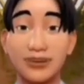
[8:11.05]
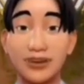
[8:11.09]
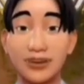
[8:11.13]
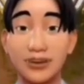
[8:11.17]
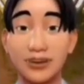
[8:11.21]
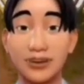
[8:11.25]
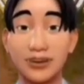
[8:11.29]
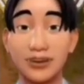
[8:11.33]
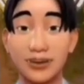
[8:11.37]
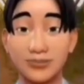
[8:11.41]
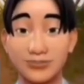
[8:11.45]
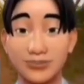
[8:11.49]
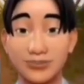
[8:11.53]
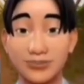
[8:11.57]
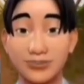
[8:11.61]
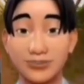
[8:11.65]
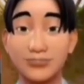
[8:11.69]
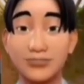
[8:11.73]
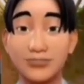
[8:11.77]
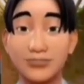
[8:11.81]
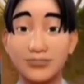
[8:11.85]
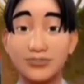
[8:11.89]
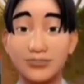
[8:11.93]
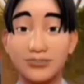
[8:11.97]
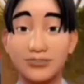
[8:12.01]

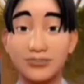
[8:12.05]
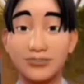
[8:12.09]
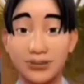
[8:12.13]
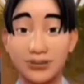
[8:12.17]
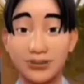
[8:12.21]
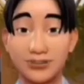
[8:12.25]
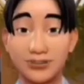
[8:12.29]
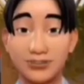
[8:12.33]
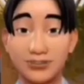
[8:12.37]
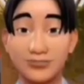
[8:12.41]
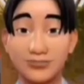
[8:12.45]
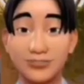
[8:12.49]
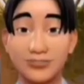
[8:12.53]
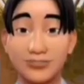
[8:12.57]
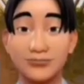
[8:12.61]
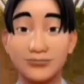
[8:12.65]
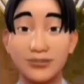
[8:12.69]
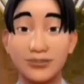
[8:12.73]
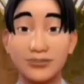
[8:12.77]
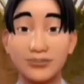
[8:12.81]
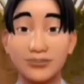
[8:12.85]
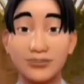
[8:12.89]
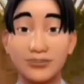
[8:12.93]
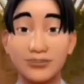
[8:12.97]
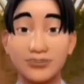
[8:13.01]
So or else if
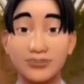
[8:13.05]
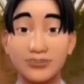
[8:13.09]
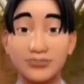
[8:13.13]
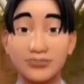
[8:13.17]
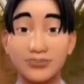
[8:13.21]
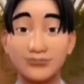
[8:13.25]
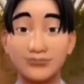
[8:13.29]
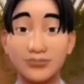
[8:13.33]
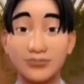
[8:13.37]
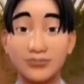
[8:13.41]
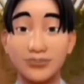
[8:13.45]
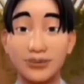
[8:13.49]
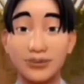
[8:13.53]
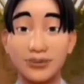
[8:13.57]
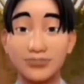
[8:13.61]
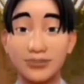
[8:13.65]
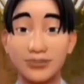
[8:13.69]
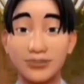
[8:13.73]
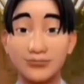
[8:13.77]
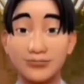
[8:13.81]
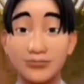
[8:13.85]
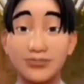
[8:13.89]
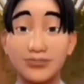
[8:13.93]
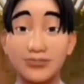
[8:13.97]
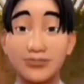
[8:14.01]
someone is going, but yeah, I would
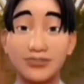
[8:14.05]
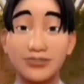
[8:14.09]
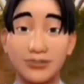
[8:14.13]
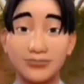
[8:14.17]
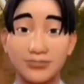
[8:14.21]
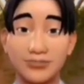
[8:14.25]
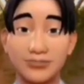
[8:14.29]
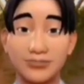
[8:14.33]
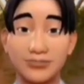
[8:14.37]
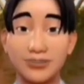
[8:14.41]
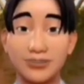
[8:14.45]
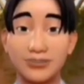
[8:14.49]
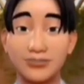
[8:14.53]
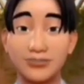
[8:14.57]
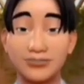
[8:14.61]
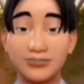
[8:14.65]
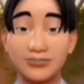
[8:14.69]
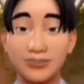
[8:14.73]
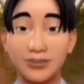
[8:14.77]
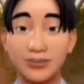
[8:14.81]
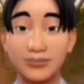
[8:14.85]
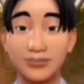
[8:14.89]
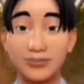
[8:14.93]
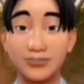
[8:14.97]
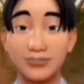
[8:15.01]
recommend like
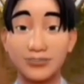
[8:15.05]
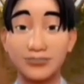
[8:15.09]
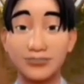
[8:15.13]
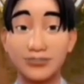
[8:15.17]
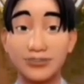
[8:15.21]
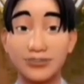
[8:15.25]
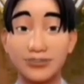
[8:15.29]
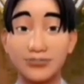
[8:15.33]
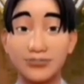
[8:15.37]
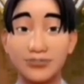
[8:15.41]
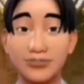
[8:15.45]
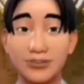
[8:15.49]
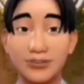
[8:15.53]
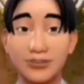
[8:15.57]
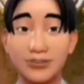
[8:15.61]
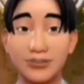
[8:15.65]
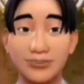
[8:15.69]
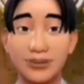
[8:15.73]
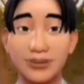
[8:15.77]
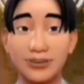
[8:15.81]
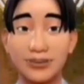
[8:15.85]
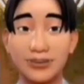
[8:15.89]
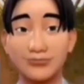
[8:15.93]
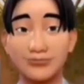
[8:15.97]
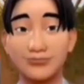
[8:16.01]
fastest you send. Why to
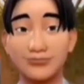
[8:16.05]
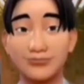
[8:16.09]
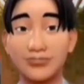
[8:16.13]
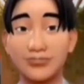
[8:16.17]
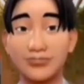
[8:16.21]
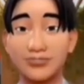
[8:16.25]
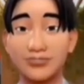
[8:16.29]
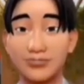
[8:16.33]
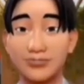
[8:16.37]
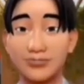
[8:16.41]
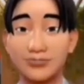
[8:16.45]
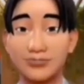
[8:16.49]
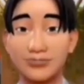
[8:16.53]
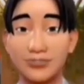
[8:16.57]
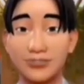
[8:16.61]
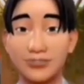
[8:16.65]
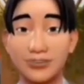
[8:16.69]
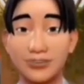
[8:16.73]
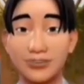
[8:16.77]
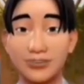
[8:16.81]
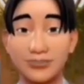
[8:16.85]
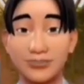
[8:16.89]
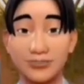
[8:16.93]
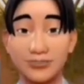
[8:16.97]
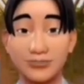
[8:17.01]
delay? Because it takes
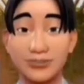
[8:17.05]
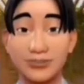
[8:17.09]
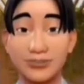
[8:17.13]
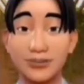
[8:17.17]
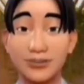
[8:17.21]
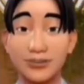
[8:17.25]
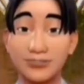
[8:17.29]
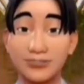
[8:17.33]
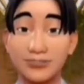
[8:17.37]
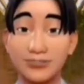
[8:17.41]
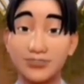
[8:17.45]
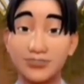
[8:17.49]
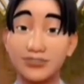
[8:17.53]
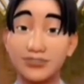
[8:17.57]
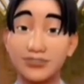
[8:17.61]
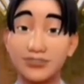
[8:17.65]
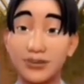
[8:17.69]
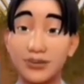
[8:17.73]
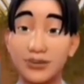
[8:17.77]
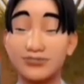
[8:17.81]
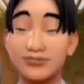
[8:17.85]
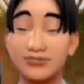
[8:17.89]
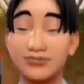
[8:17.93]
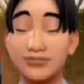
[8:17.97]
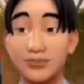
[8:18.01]
time. For me it took
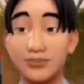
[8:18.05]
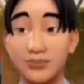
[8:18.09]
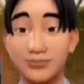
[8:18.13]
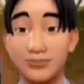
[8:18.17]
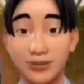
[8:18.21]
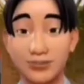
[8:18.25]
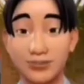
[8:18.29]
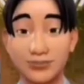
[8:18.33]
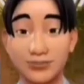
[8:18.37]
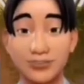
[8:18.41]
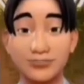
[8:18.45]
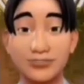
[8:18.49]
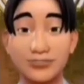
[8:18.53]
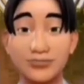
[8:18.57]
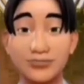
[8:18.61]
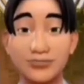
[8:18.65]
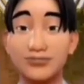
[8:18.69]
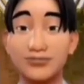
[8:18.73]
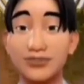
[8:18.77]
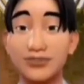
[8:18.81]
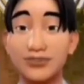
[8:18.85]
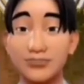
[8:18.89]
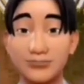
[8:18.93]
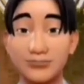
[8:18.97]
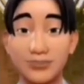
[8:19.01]
like 10
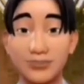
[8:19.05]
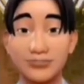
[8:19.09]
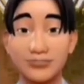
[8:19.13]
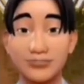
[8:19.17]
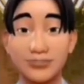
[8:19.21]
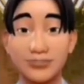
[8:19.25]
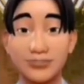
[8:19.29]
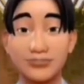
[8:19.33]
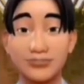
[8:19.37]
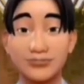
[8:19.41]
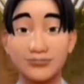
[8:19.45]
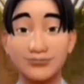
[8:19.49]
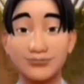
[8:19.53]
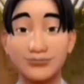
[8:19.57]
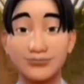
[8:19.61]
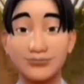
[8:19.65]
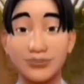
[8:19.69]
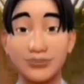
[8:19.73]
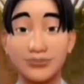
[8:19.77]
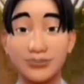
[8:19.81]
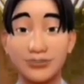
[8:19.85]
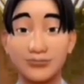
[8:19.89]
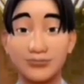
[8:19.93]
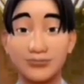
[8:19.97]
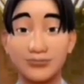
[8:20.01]
days.
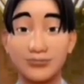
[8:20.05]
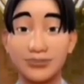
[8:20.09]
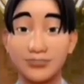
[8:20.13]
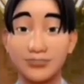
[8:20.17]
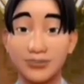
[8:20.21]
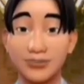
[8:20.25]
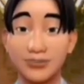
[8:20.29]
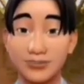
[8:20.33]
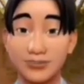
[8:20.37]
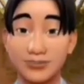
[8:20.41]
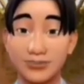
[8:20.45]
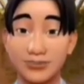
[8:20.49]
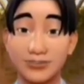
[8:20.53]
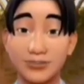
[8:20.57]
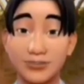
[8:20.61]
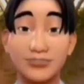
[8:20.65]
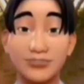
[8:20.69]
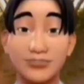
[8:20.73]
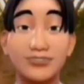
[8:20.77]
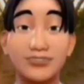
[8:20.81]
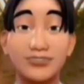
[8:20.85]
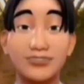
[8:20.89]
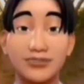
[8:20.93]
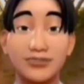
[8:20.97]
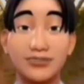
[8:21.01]
So my
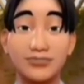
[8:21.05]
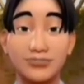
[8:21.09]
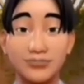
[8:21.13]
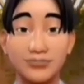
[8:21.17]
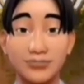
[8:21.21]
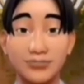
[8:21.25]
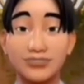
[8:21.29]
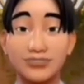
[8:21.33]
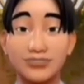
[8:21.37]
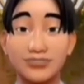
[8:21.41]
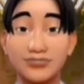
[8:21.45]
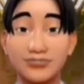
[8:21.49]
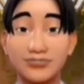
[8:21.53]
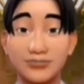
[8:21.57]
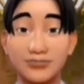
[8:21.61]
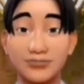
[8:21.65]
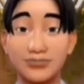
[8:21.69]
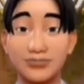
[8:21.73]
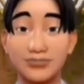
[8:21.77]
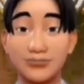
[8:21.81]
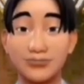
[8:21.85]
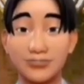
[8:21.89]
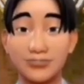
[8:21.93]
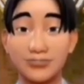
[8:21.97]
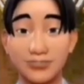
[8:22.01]
document
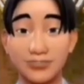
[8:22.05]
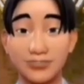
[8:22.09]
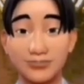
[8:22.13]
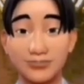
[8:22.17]
along with